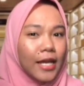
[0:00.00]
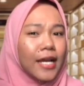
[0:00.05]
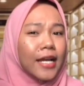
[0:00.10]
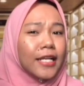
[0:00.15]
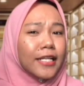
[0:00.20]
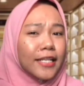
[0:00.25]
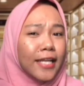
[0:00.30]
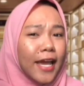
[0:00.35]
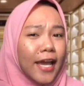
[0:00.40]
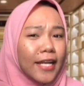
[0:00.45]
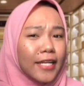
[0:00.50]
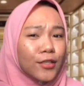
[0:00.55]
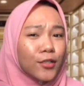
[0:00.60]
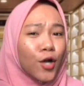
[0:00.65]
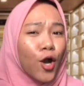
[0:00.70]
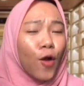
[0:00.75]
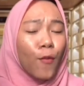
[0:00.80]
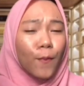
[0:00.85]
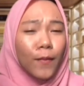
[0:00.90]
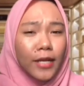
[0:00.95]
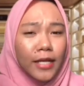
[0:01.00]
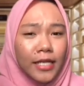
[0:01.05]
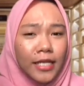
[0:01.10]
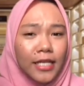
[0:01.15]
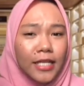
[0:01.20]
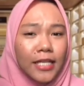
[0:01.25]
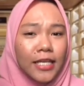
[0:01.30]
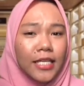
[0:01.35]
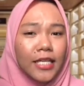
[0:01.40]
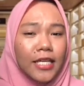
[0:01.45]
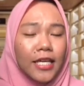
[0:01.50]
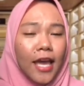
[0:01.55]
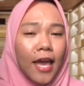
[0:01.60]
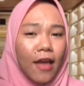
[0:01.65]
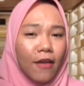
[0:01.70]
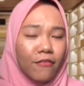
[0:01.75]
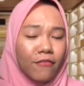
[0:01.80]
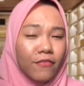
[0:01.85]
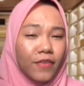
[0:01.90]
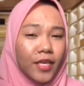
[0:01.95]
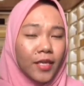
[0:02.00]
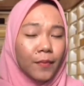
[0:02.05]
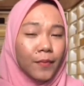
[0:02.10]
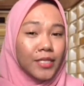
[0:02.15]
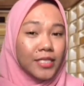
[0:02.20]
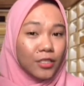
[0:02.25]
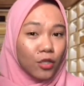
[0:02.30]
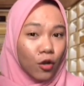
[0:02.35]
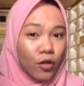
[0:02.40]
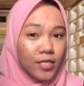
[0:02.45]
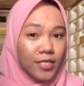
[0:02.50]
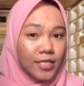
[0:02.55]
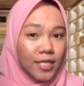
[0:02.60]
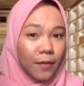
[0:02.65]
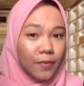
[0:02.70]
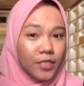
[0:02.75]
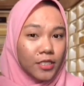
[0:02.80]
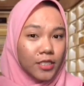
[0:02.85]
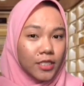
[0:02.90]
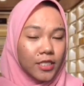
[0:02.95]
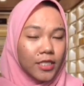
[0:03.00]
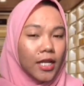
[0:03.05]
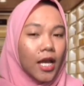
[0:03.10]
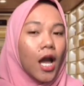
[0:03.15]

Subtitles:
that commonly having misconception